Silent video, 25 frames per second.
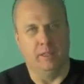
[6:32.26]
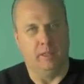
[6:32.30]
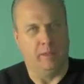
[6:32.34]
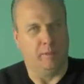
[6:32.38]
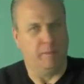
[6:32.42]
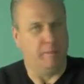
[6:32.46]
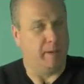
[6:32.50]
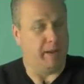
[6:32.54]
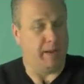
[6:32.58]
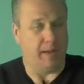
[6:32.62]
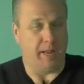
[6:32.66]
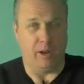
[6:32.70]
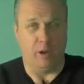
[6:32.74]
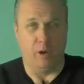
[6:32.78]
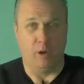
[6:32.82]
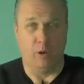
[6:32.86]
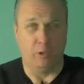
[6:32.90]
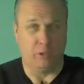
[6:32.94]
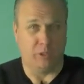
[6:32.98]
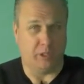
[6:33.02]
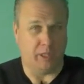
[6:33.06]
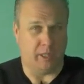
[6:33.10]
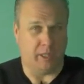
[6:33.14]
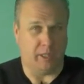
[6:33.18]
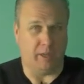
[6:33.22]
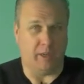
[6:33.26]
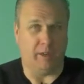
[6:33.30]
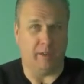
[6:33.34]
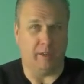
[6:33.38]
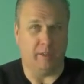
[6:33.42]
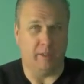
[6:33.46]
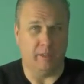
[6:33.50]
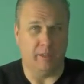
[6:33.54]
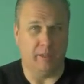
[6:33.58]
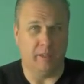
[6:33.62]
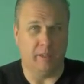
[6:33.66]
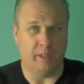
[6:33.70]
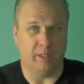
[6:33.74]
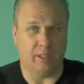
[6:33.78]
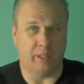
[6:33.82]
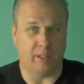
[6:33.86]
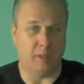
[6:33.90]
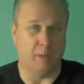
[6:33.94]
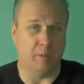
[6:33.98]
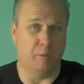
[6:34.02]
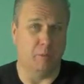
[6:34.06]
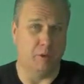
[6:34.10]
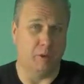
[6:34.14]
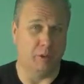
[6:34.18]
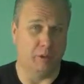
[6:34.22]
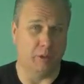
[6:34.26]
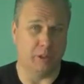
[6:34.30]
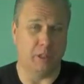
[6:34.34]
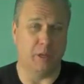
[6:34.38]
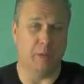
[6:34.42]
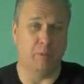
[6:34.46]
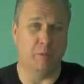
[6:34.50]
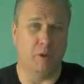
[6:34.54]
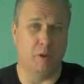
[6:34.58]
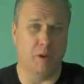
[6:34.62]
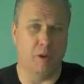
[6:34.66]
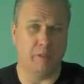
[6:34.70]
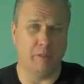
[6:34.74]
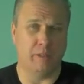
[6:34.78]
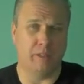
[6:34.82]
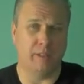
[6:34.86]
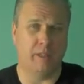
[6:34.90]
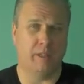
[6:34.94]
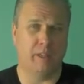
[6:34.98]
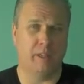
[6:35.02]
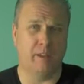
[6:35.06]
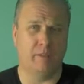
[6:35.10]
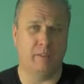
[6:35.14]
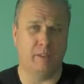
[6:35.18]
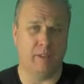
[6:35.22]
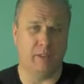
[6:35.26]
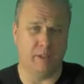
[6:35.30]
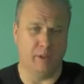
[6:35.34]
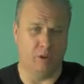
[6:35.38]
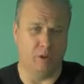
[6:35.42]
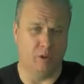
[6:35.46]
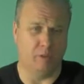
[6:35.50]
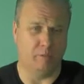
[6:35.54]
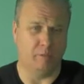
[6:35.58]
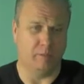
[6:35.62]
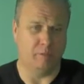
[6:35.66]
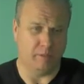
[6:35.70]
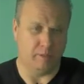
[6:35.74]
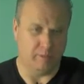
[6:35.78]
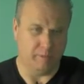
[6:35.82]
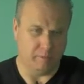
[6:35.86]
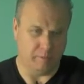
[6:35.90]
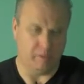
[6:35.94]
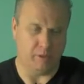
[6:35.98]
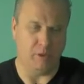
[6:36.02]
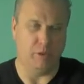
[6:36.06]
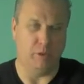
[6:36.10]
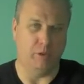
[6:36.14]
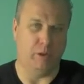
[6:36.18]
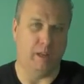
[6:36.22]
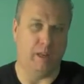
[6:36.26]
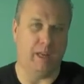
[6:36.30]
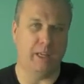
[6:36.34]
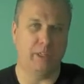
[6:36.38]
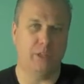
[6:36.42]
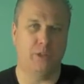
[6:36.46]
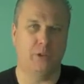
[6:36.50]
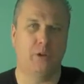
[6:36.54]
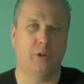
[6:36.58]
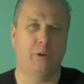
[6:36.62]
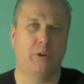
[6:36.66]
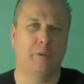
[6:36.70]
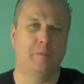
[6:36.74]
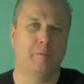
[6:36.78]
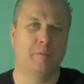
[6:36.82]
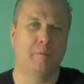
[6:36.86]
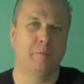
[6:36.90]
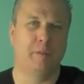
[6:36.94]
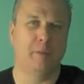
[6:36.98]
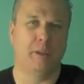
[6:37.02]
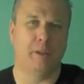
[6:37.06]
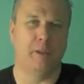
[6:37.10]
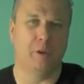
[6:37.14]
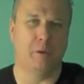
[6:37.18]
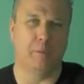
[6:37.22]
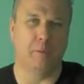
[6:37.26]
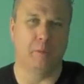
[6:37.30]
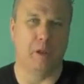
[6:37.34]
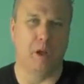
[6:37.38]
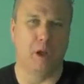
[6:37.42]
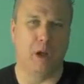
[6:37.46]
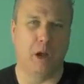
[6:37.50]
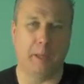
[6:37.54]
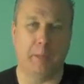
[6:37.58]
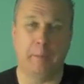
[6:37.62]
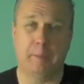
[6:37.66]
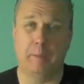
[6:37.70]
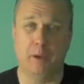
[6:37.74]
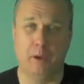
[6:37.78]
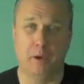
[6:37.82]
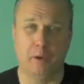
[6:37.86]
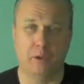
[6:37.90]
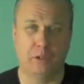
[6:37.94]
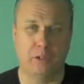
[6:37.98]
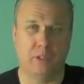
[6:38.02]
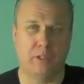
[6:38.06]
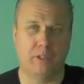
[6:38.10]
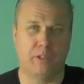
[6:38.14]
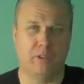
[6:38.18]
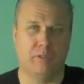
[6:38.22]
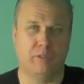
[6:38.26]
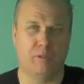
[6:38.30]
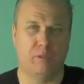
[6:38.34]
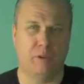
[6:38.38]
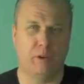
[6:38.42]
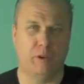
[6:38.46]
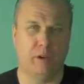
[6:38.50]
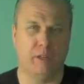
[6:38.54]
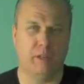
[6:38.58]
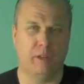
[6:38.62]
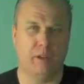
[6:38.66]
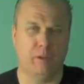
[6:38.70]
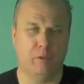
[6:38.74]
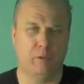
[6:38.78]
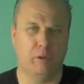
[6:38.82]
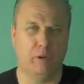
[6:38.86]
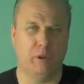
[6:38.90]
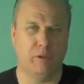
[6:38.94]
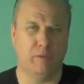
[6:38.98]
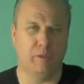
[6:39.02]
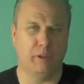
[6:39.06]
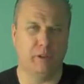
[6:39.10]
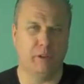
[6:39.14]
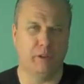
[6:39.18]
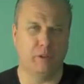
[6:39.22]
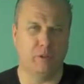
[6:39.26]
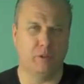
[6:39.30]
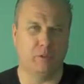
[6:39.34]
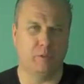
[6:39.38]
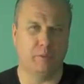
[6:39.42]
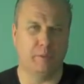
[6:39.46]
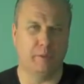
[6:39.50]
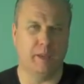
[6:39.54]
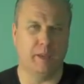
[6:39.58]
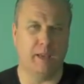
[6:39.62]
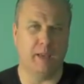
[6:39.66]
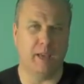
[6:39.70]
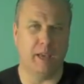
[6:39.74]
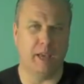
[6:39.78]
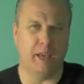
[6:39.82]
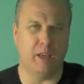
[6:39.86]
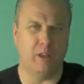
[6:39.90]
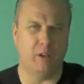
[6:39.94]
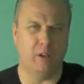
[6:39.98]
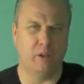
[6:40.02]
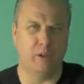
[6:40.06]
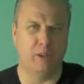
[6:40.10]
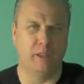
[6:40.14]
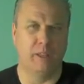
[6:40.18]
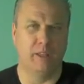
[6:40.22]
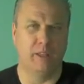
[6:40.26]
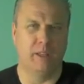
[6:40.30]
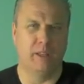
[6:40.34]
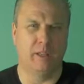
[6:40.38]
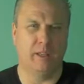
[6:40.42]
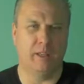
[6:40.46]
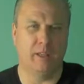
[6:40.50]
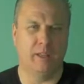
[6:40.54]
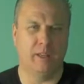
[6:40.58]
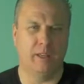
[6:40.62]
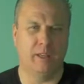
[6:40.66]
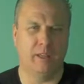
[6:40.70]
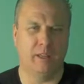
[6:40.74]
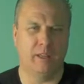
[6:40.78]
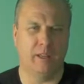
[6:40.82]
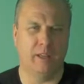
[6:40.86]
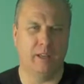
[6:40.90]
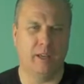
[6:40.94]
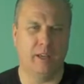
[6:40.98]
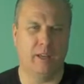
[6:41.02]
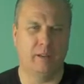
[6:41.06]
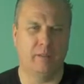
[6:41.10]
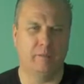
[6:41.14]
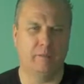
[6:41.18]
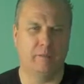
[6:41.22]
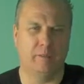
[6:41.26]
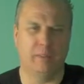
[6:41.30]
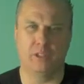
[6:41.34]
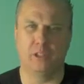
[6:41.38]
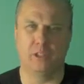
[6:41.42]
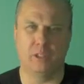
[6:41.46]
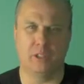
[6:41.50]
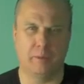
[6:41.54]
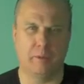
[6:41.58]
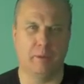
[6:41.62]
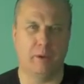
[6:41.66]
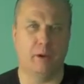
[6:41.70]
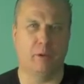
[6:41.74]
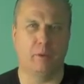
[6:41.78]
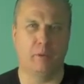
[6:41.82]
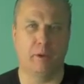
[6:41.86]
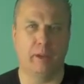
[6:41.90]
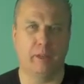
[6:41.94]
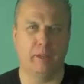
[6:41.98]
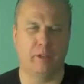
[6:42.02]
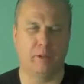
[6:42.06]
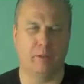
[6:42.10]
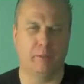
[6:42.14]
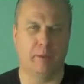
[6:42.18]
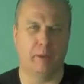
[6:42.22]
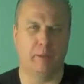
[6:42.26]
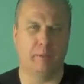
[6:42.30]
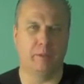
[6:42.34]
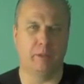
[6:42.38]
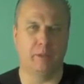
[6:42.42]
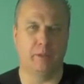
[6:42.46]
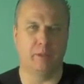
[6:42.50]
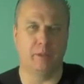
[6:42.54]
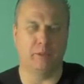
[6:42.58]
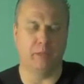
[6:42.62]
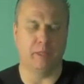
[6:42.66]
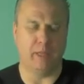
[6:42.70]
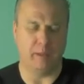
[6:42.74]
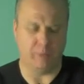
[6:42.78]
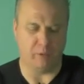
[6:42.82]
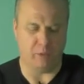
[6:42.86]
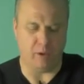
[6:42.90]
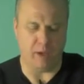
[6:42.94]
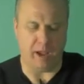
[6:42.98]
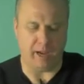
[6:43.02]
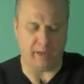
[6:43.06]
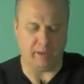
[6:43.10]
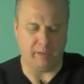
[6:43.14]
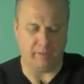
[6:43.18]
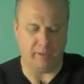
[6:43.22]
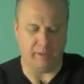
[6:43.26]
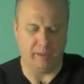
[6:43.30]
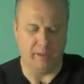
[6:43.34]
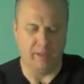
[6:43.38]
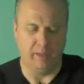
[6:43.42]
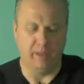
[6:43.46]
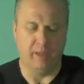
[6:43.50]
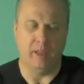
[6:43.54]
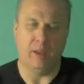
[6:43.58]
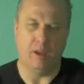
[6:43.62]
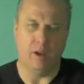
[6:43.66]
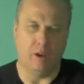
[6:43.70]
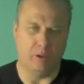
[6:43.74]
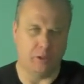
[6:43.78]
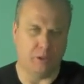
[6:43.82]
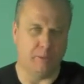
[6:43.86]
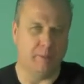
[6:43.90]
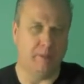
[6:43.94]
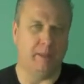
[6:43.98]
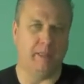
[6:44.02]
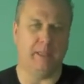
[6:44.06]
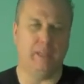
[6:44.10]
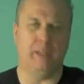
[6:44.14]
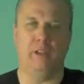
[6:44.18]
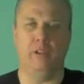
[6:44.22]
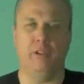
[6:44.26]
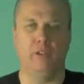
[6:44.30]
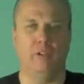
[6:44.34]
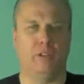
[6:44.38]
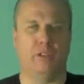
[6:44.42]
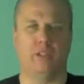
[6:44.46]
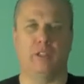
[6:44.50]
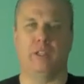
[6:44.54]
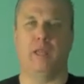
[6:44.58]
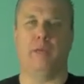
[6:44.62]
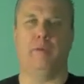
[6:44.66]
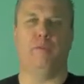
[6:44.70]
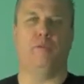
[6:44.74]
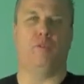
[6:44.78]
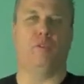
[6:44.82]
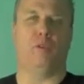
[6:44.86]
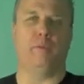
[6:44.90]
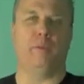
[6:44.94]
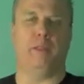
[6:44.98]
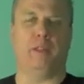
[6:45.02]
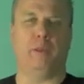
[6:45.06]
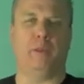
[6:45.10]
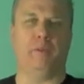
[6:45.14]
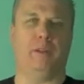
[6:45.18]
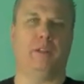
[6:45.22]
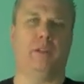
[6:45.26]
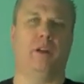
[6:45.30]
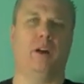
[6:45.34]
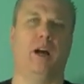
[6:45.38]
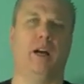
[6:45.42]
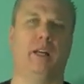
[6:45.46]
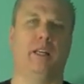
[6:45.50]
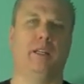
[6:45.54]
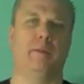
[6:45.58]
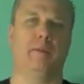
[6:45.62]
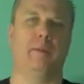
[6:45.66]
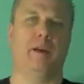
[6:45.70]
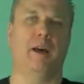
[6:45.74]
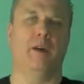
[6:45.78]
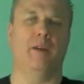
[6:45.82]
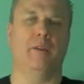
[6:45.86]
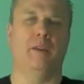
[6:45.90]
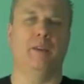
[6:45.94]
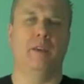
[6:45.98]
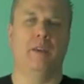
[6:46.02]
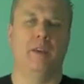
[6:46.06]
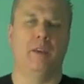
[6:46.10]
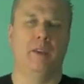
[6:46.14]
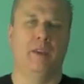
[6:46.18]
may not host it there. Some will, some won't. If they don't, utilize your blog post where where your videos will be held, and it's just a better way to be able to keep track of it. Ultimately, use the same format that we talked about.